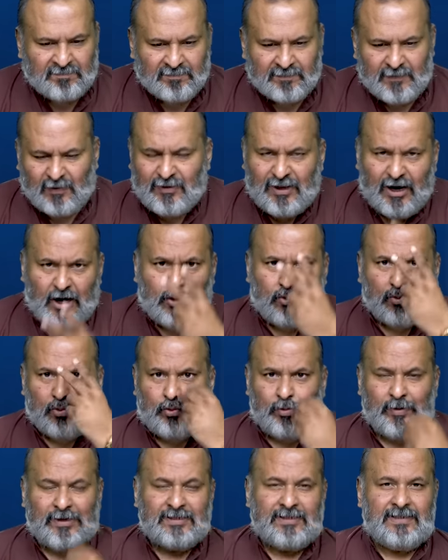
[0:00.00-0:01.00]
Now, there are two
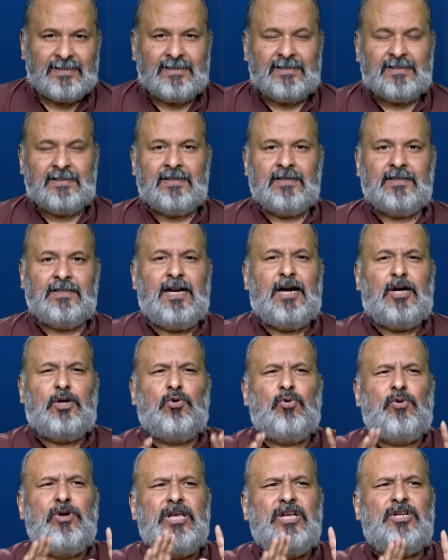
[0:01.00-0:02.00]
questions. There are
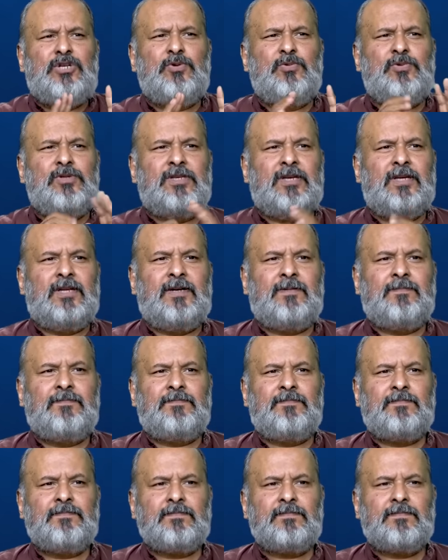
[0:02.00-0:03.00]
two issues here.
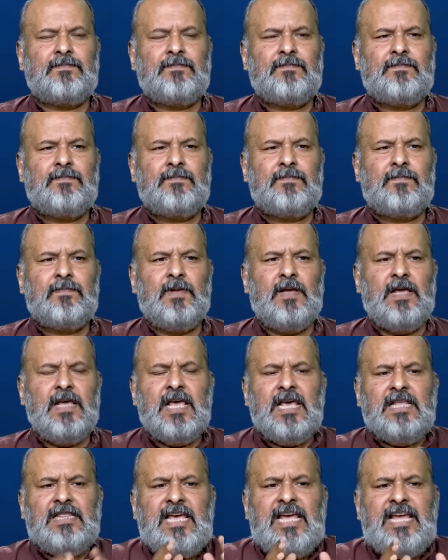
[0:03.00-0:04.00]

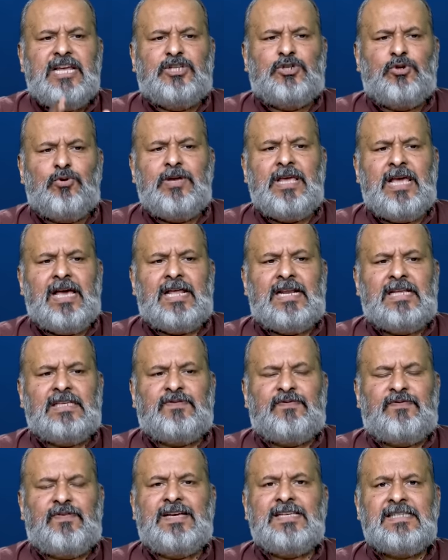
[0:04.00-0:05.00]
The issue here
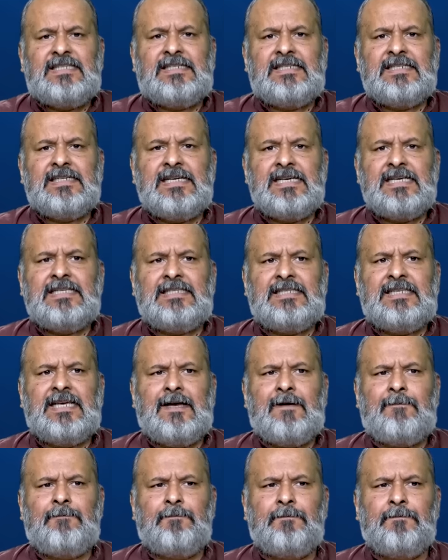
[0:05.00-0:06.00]
is, first is,
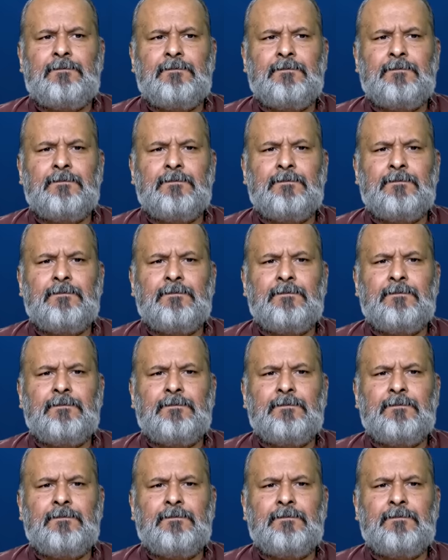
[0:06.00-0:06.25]
Prime